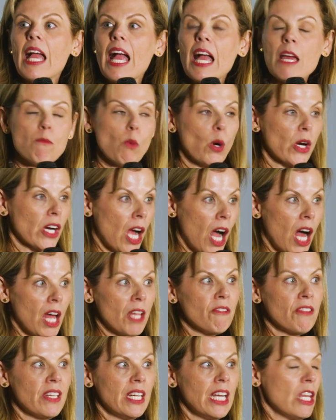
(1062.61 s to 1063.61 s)
and more
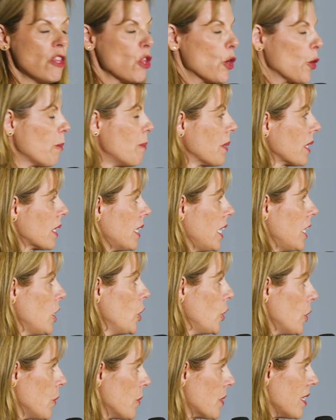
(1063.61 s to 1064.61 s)
confident in their ability
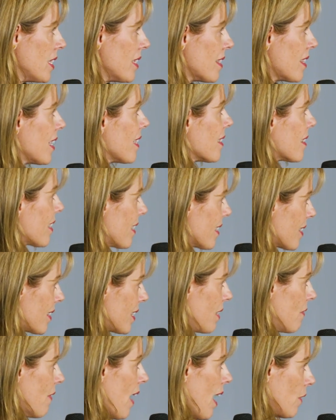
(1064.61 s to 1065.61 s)
to use these things and to
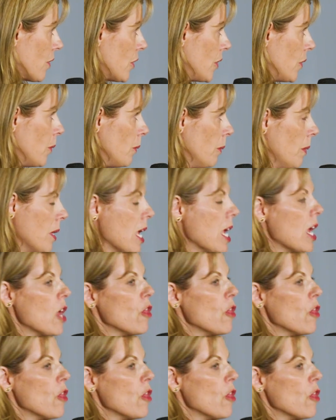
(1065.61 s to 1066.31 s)
see value,